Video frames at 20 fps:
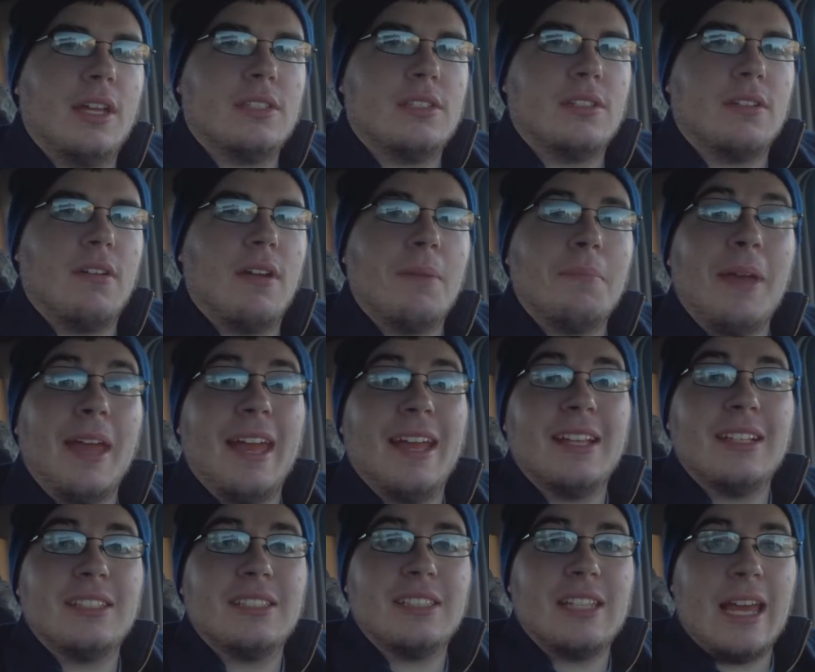Instagram,
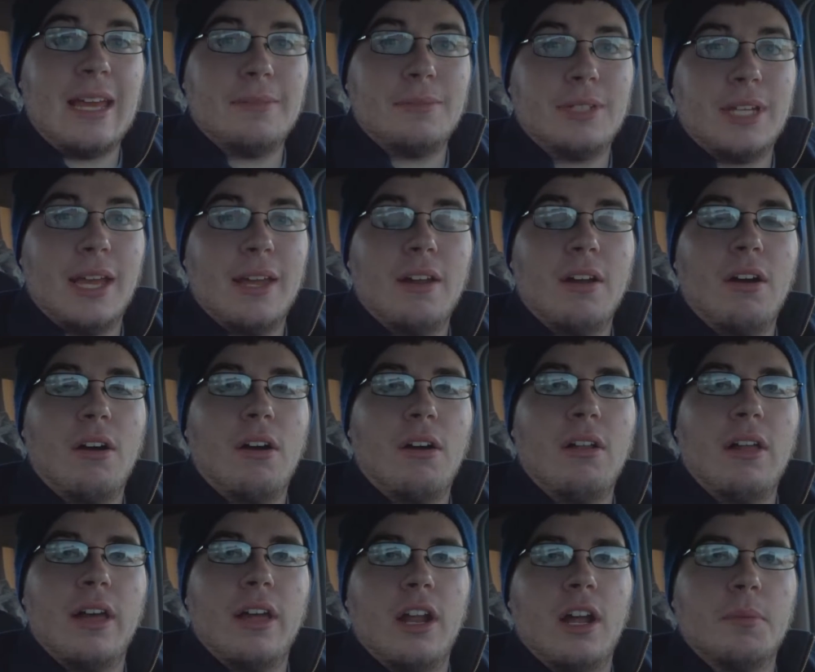and Snapchat,
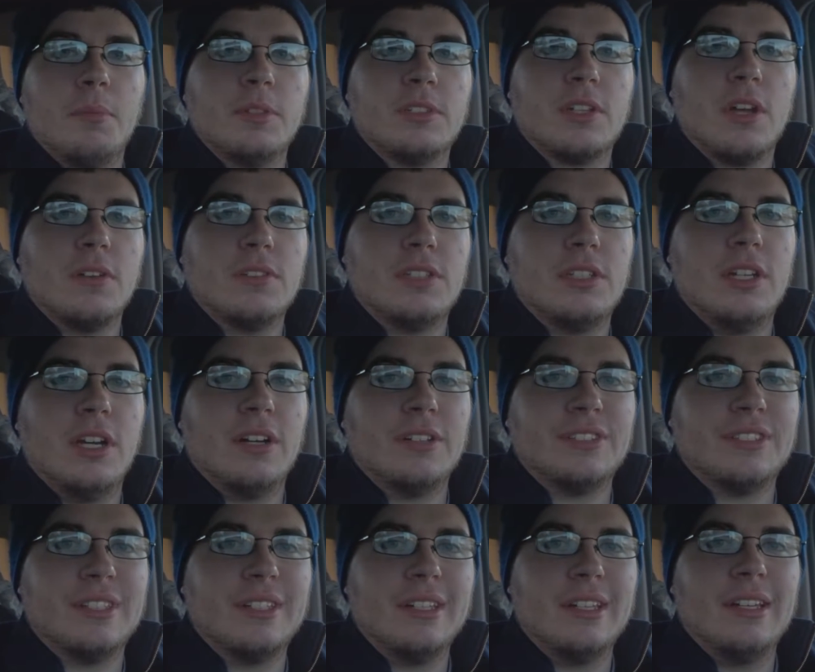all at Hummert's Goats and
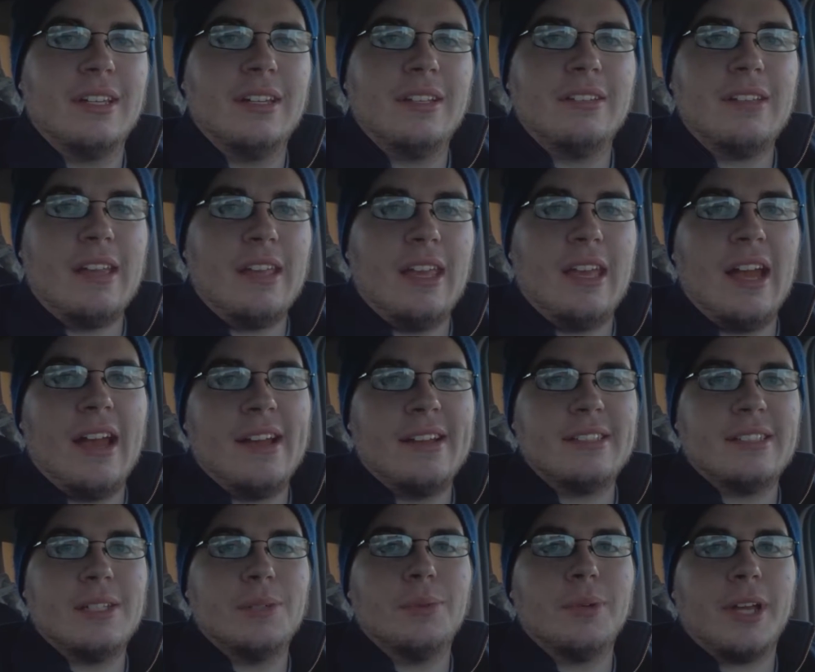Yolks. Thank you
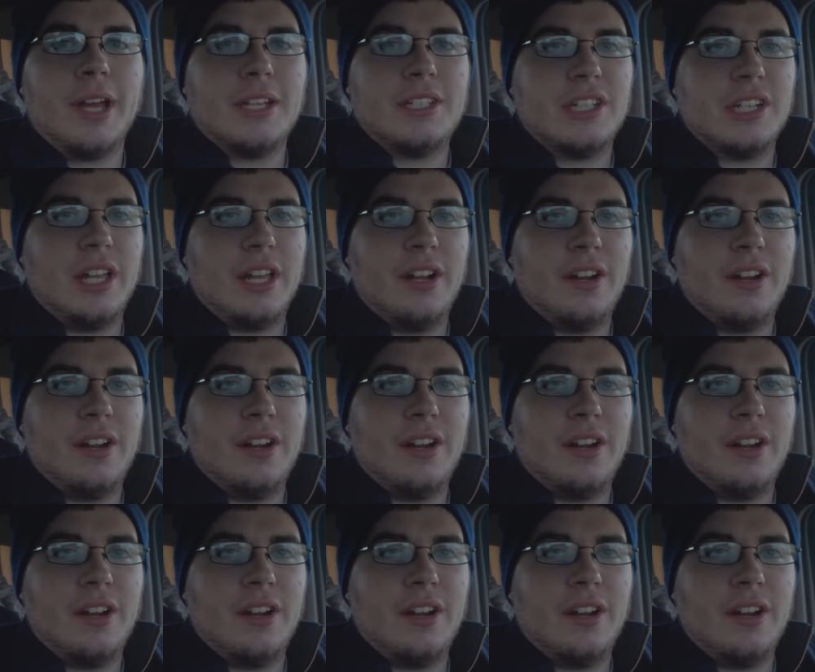guys, and we'll catch you